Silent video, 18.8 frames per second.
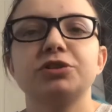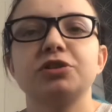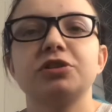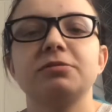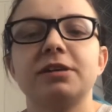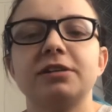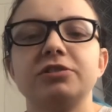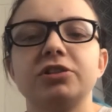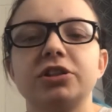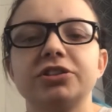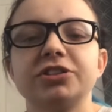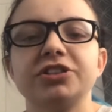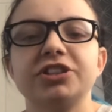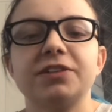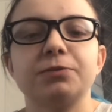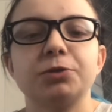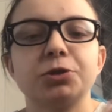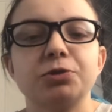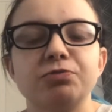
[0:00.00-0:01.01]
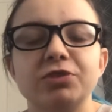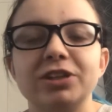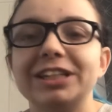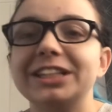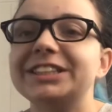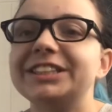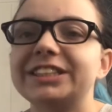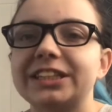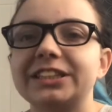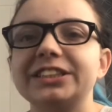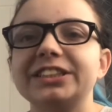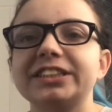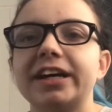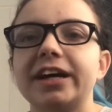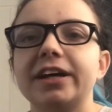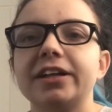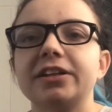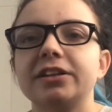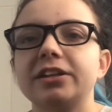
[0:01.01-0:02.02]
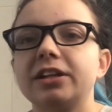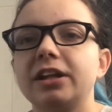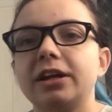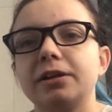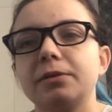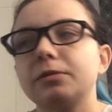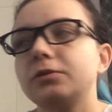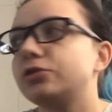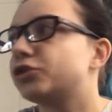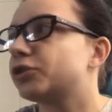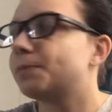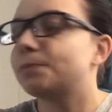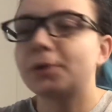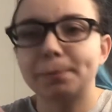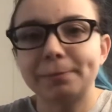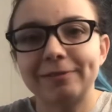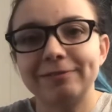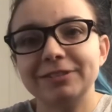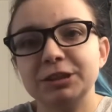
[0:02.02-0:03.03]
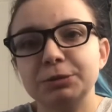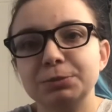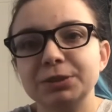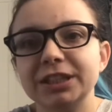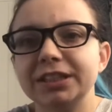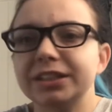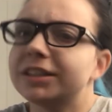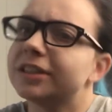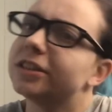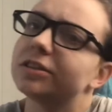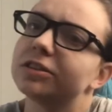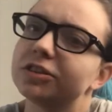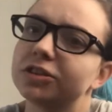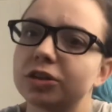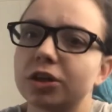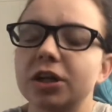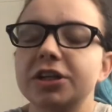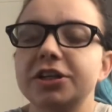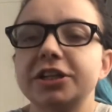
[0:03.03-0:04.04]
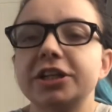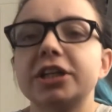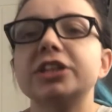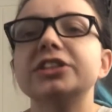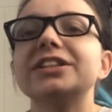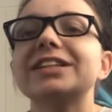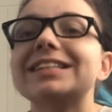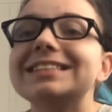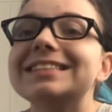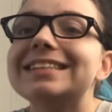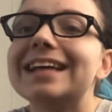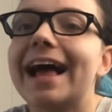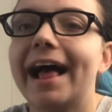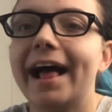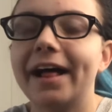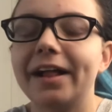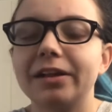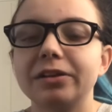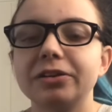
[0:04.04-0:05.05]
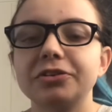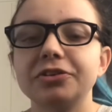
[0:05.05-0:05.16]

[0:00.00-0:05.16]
talking about dogs in general, can really sense that, and they like jump up obviously beside you and snuggle into you because they can tell.